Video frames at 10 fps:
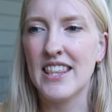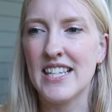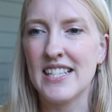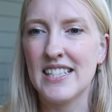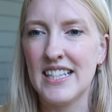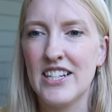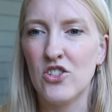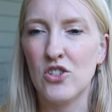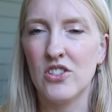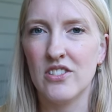this
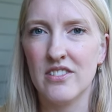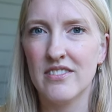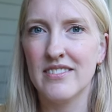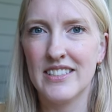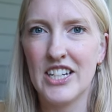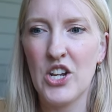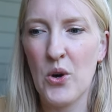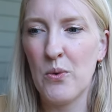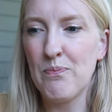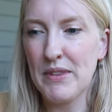little, you
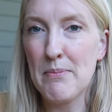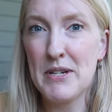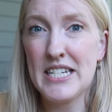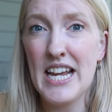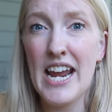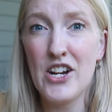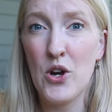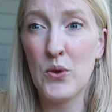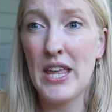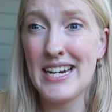know,
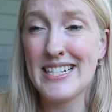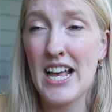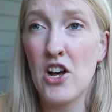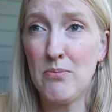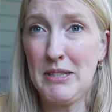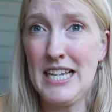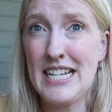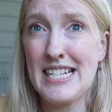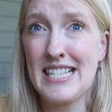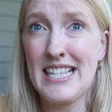potato that is
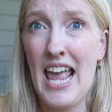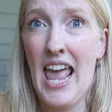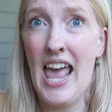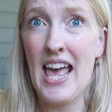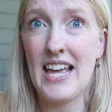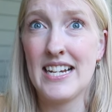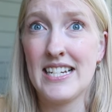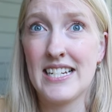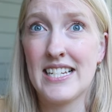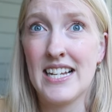helpless
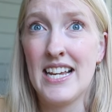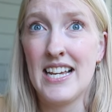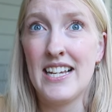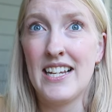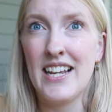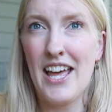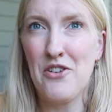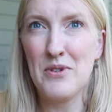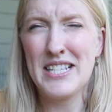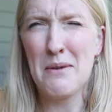and I
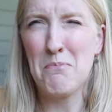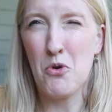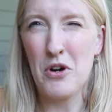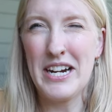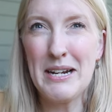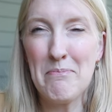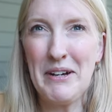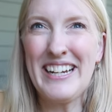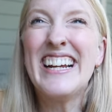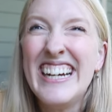don't want to say boring,
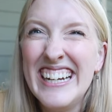but